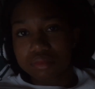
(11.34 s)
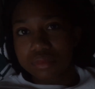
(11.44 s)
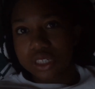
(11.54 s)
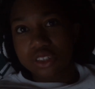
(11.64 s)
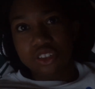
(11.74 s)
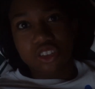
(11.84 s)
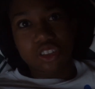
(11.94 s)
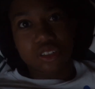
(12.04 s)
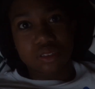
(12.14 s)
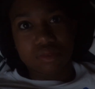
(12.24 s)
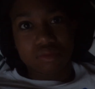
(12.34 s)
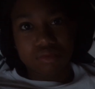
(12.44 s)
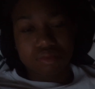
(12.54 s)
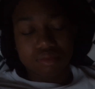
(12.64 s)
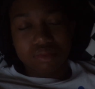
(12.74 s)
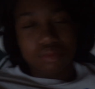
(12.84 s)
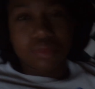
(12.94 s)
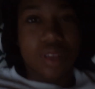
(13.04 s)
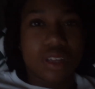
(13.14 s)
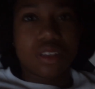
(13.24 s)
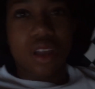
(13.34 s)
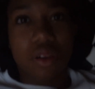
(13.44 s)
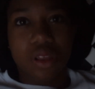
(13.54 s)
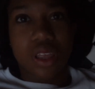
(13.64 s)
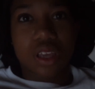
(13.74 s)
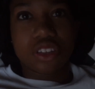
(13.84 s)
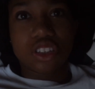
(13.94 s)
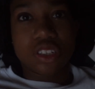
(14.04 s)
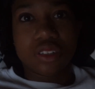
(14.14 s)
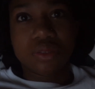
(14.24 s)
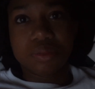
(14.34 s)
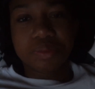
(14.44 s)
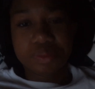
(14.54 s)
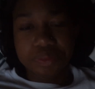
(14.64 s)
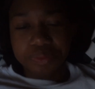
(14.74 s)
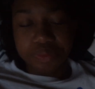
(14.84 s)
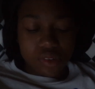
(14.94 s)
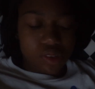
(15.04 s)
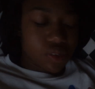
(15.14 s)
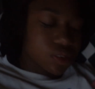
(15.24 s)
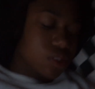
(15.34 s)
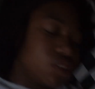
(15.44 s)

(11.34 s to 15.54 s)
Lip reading: But it's chill. It's not really that chill. Holy